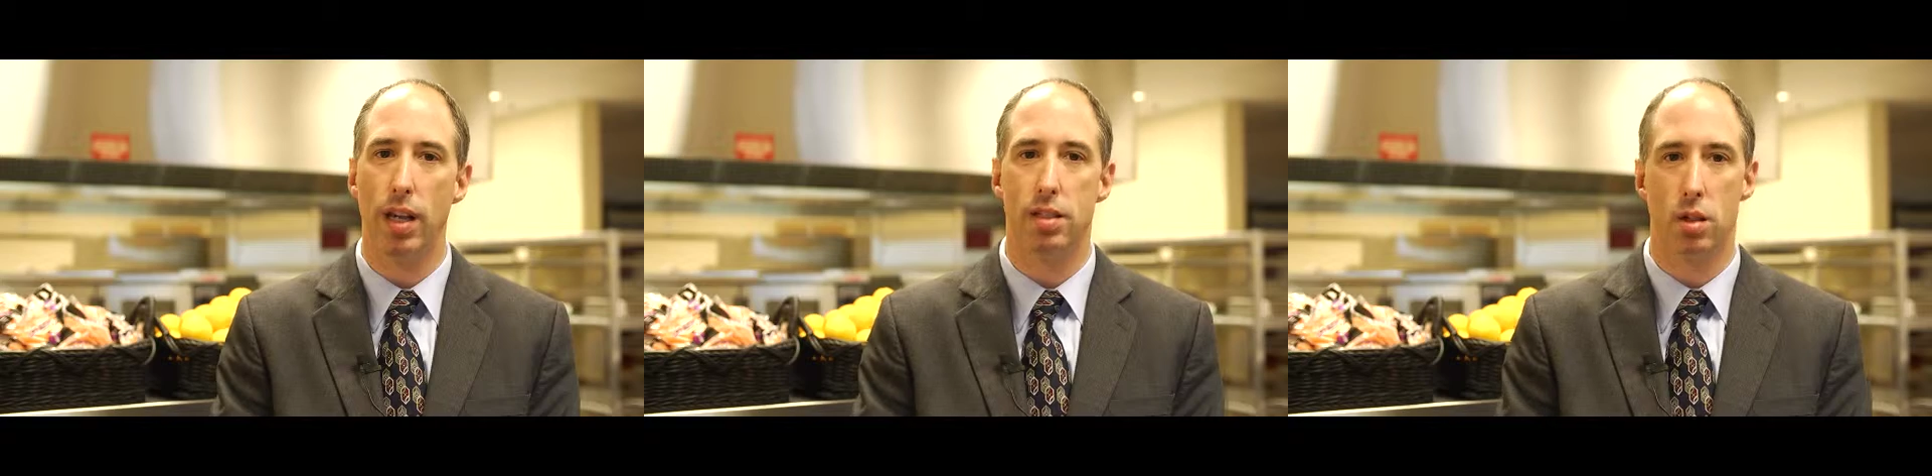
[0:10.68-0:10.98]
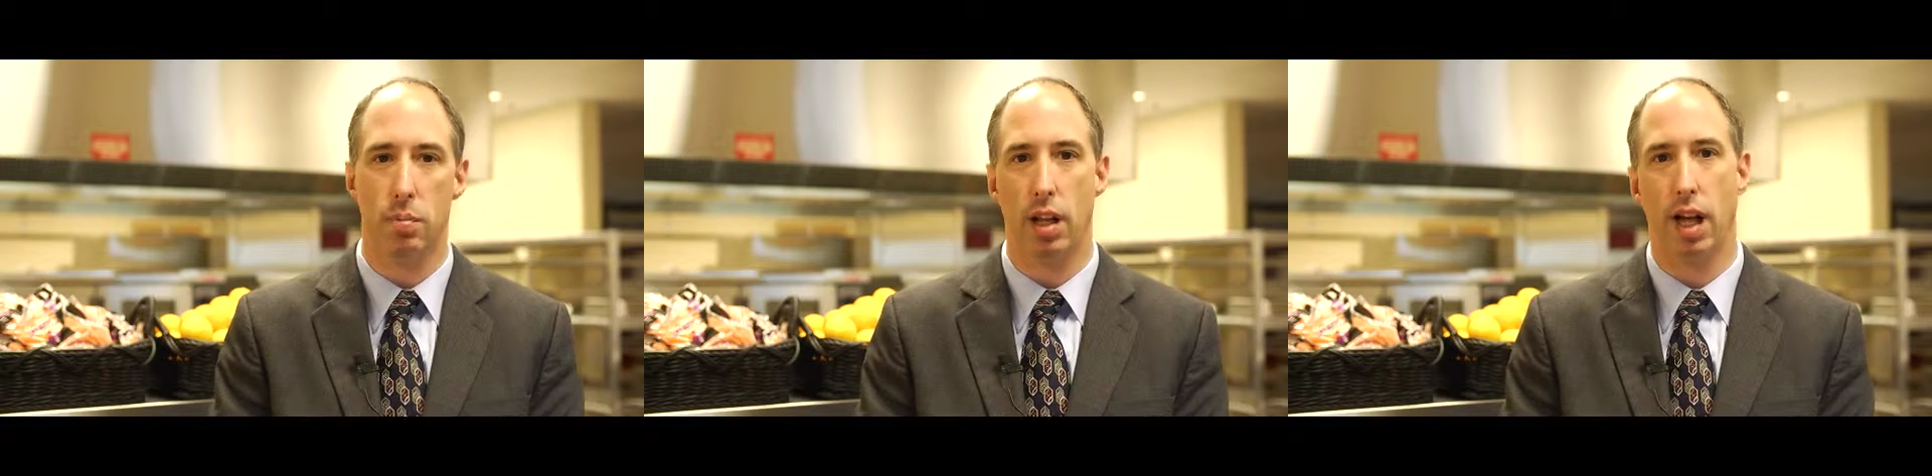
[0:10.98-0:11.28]
ways
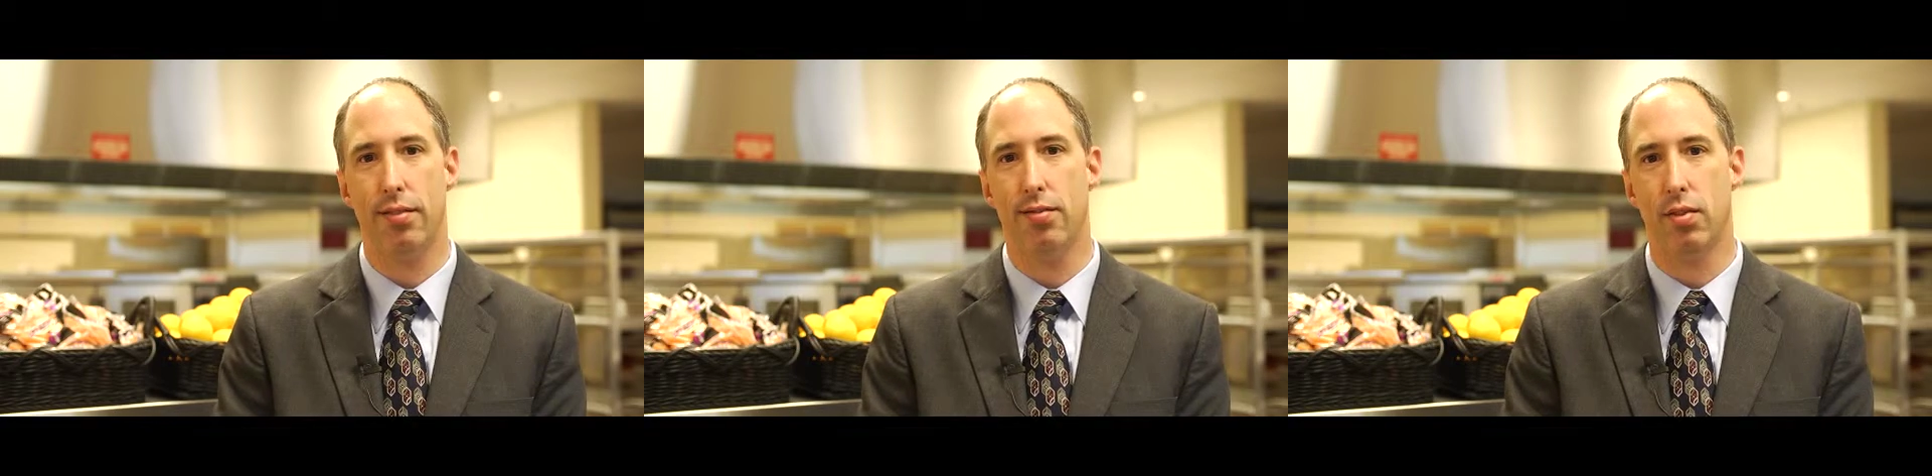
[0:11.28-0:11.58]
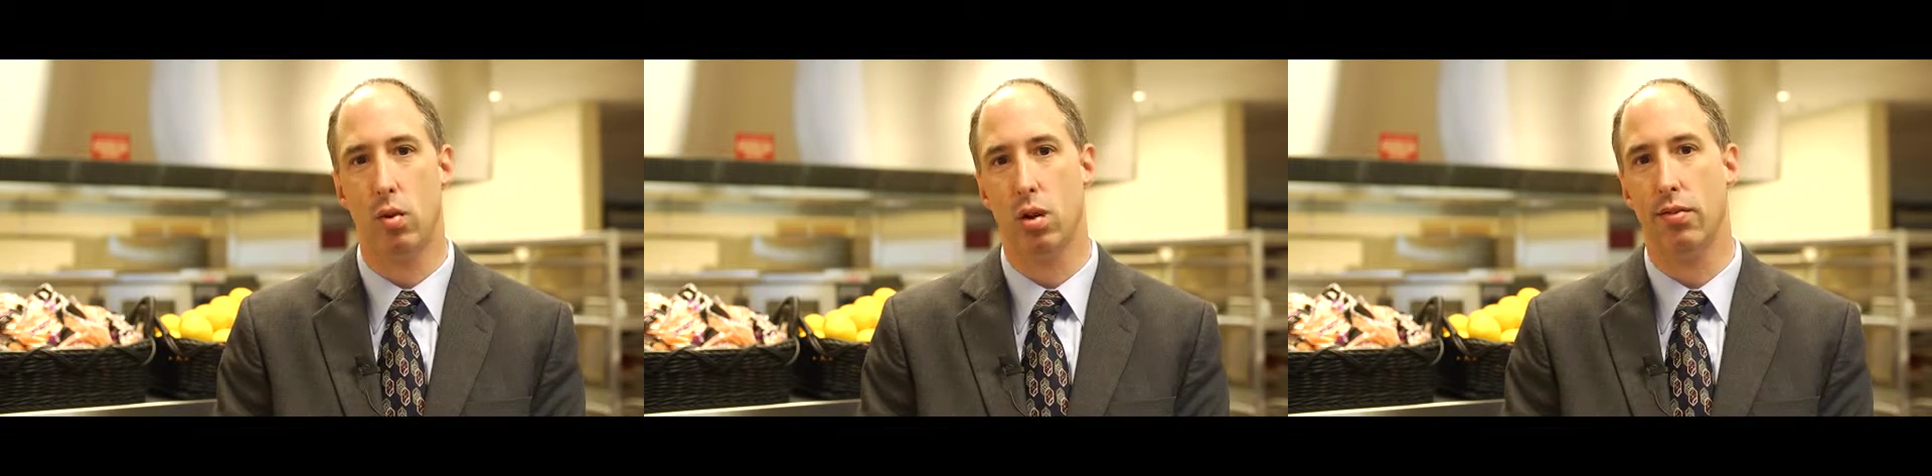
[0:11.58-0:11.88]
to apply
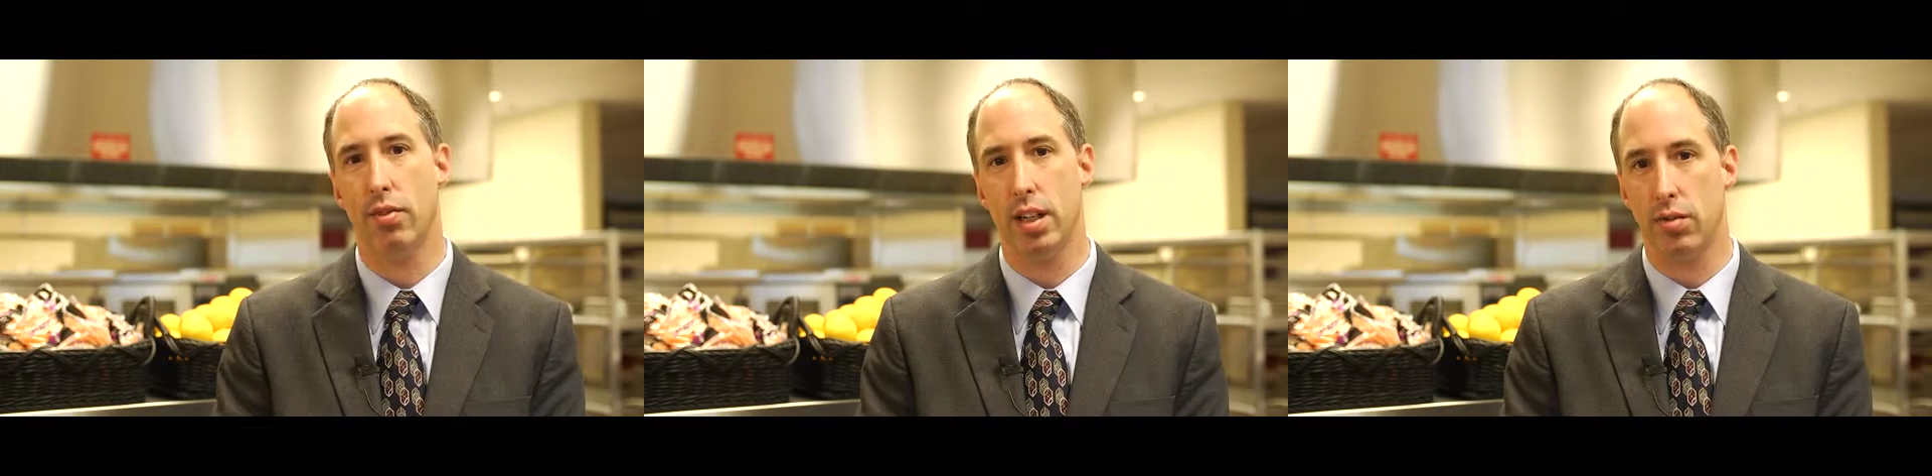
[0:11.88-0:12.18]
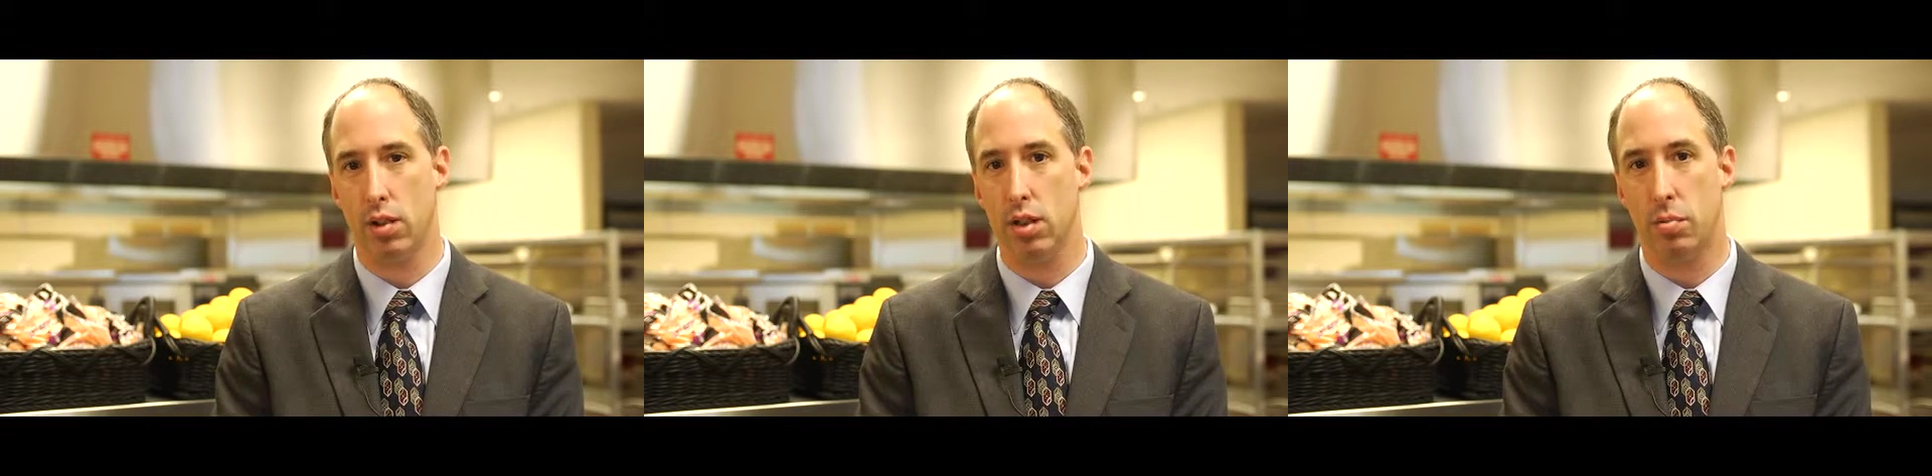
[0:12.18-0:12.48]
for free
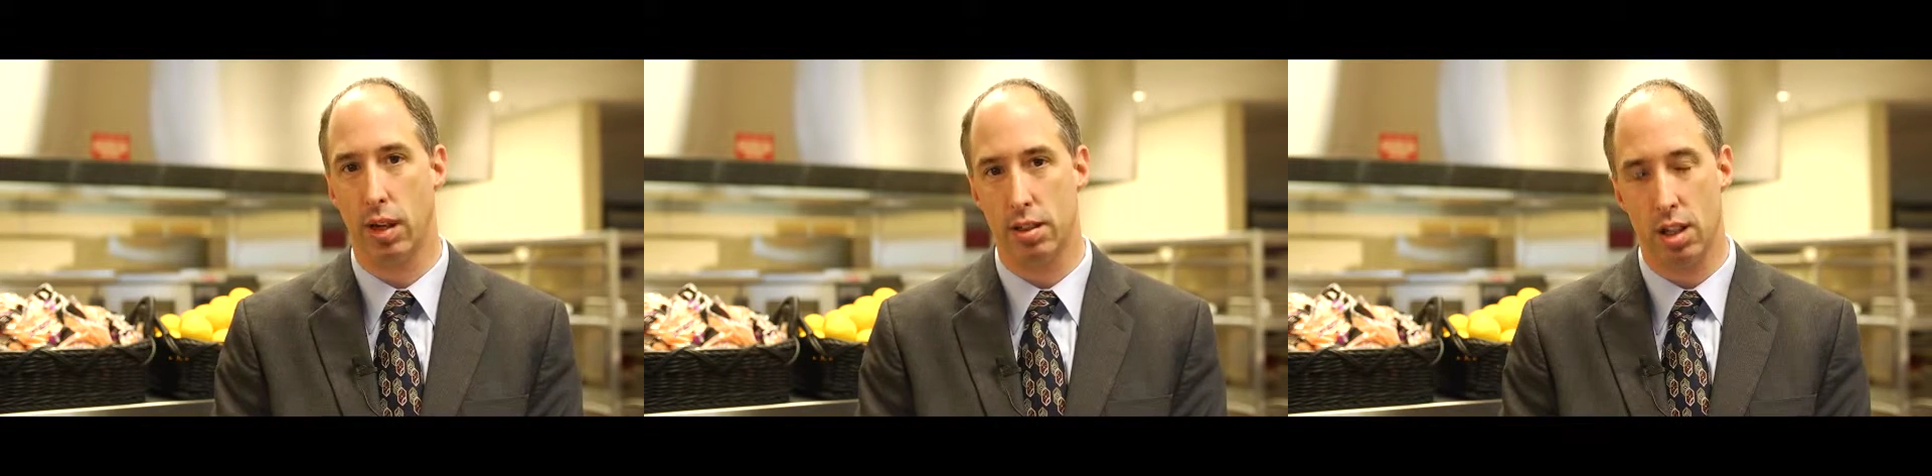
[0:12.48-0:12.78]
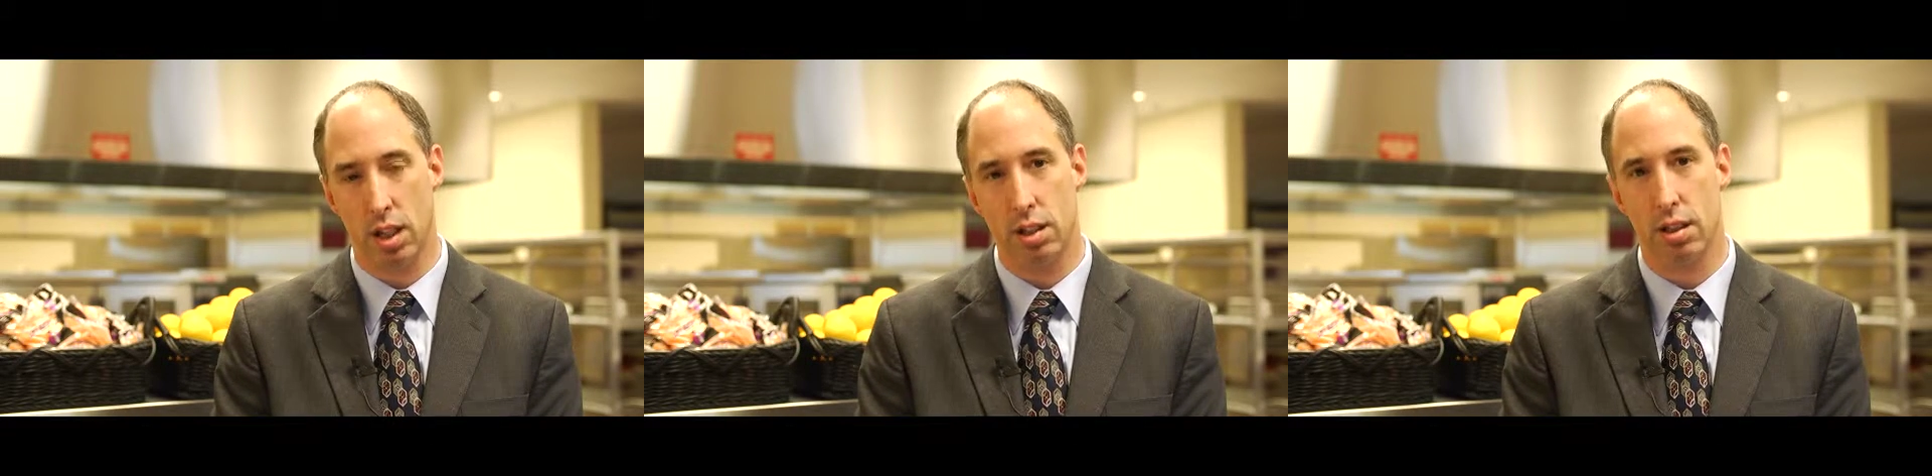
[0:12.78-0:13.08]
and reduced
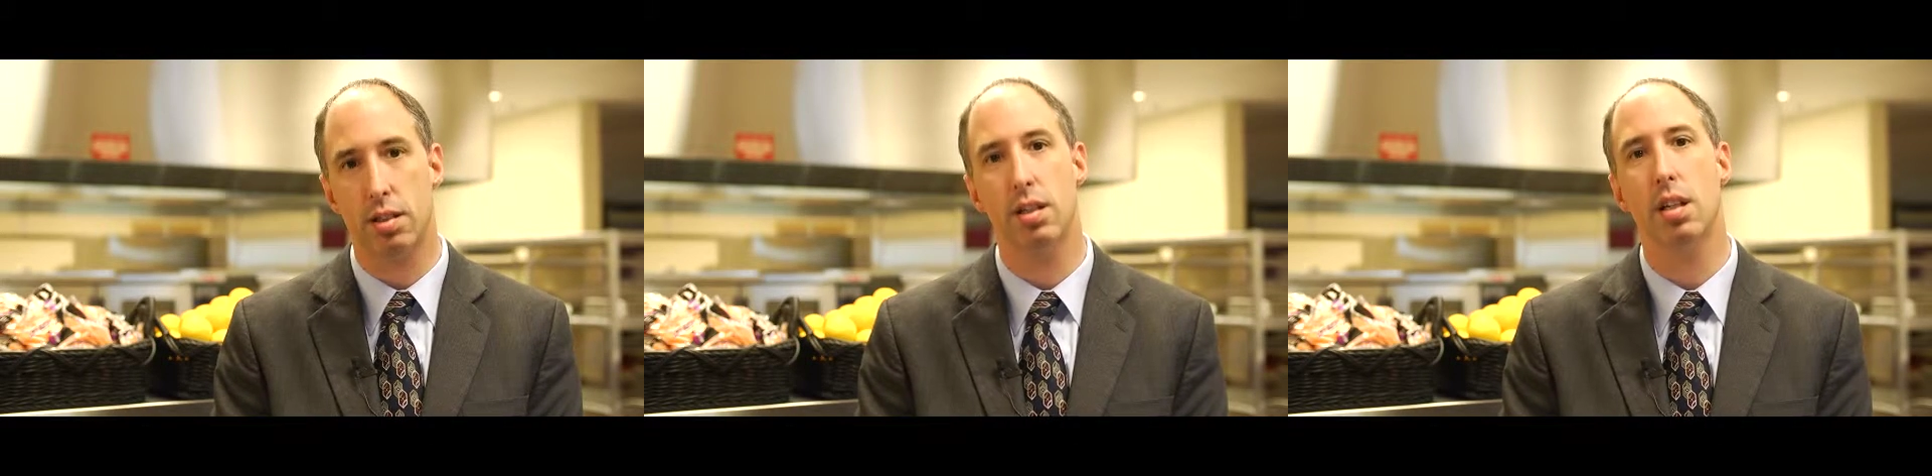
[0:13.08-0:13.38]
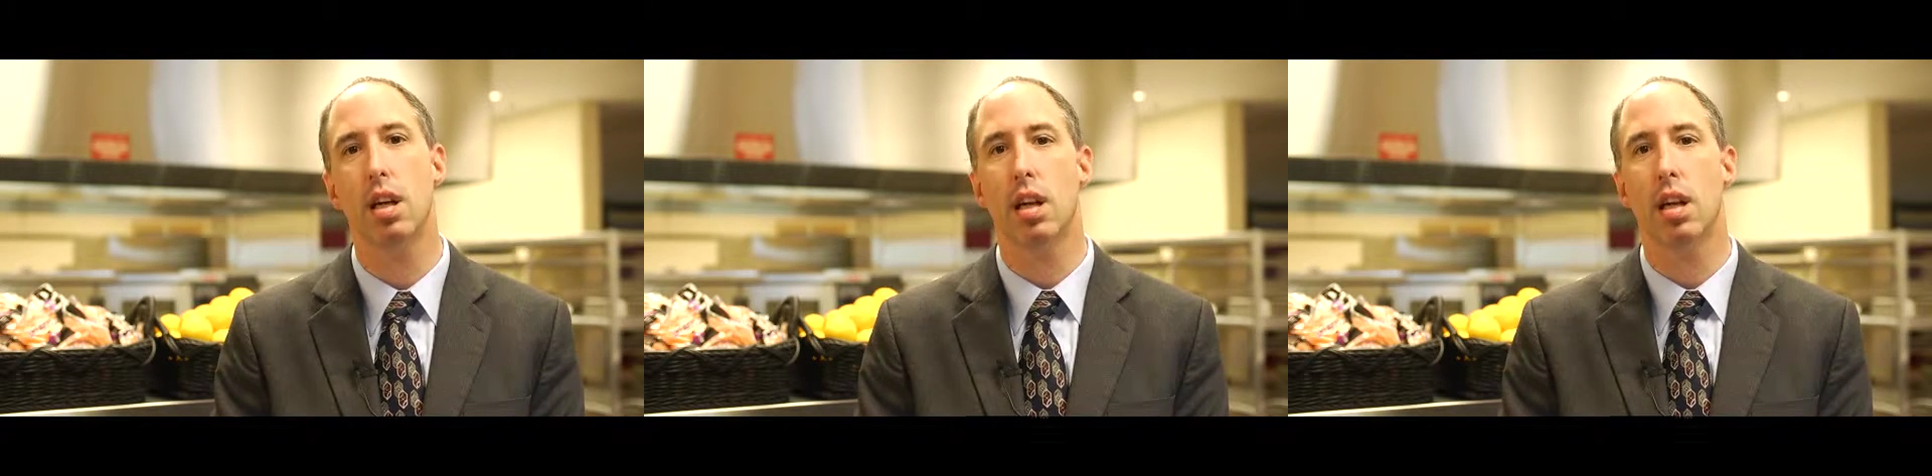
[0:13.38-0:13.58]
price lunches.